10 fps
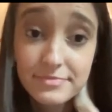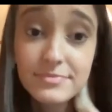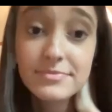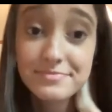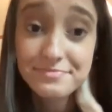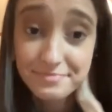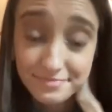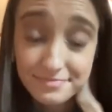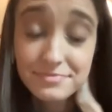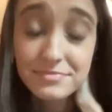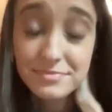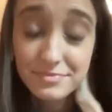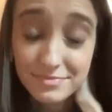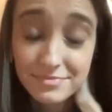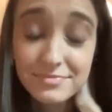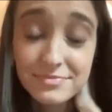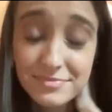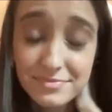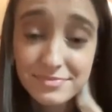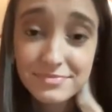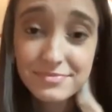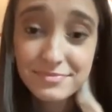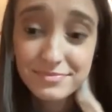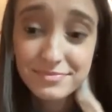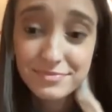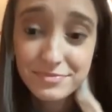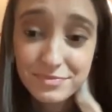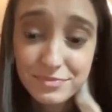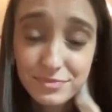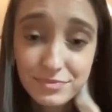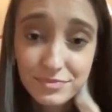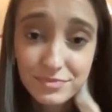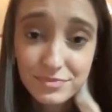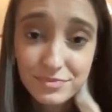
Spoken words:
(not speaking)